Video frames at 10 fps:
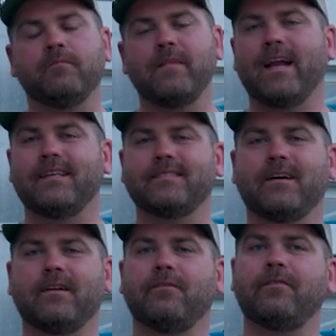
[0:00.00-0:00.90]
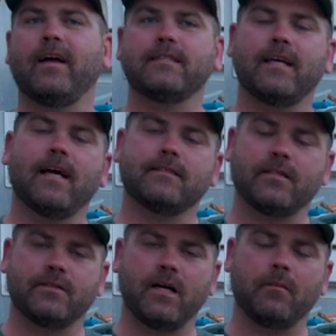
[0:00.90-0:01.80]
Matt has done a
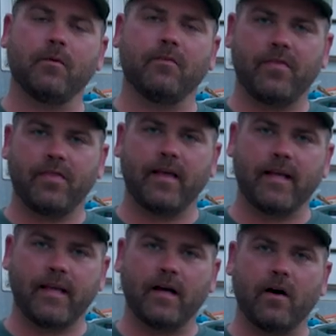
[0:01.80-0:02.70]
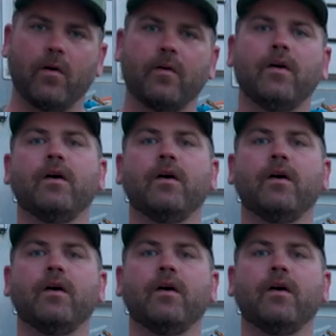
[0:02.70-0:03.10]
fantastic job of thinking out